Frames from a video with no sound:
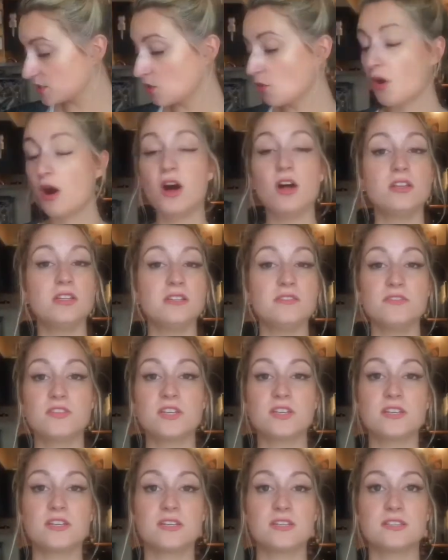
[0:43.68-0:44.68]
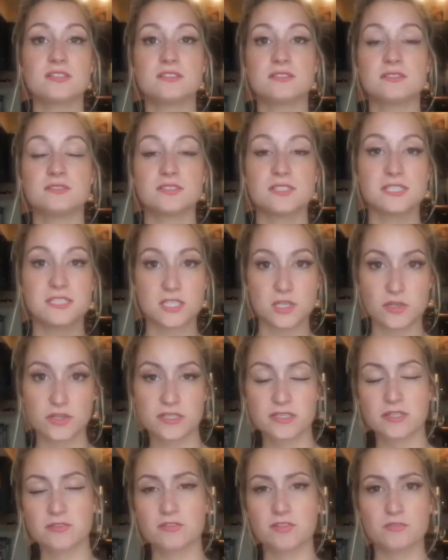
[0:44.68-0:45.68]
So all of the
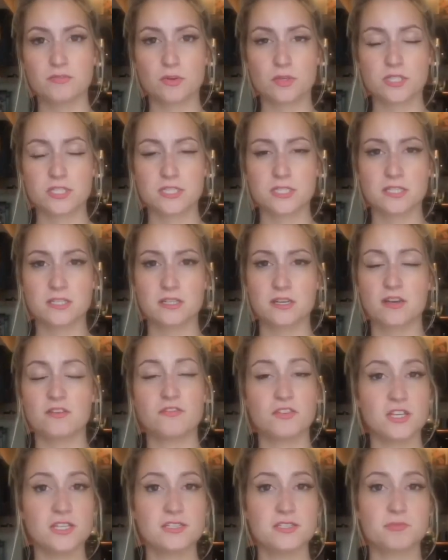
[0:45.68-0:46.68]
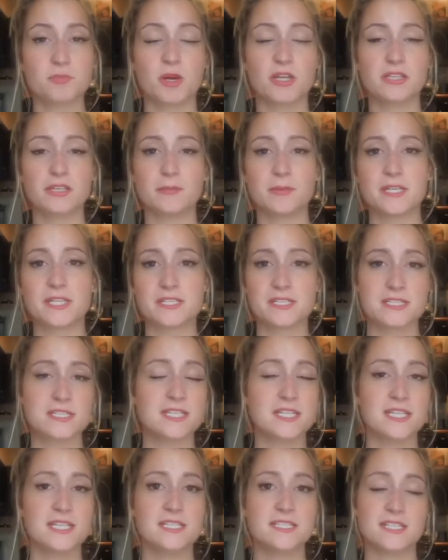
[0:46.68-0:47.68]
Series of Unfortunate Events by Lemony
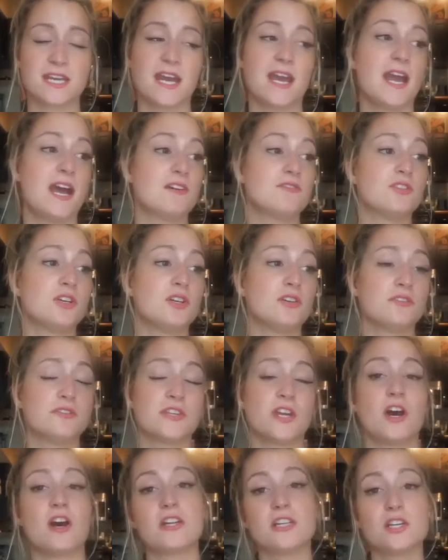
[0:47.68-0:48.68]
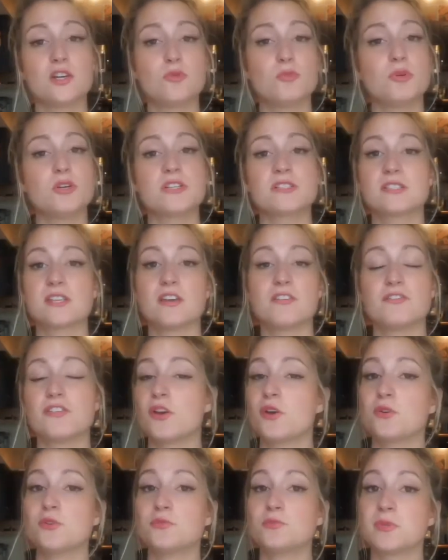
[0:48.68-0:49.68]
Snicket, I have all the audiobooks of
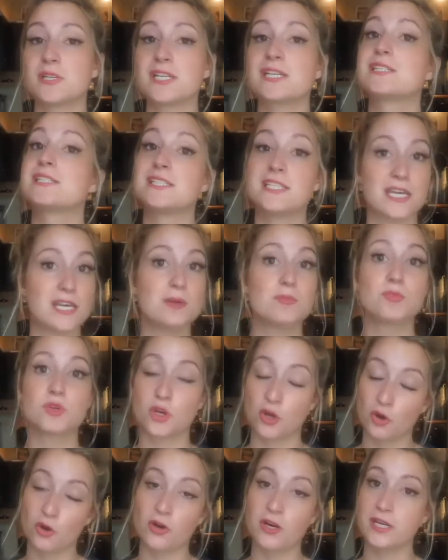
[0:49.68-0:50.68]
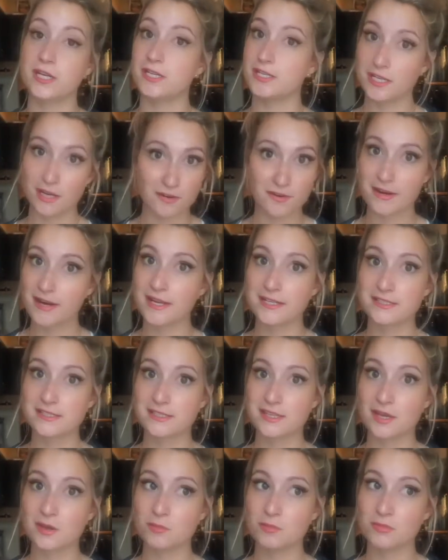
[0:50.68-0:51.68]
those because Tim Curry narrates
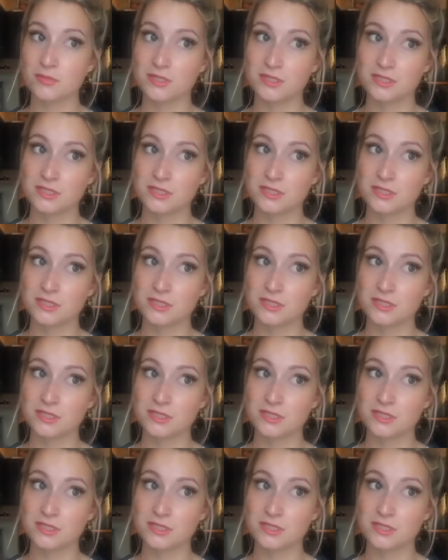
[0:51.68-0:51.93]
them.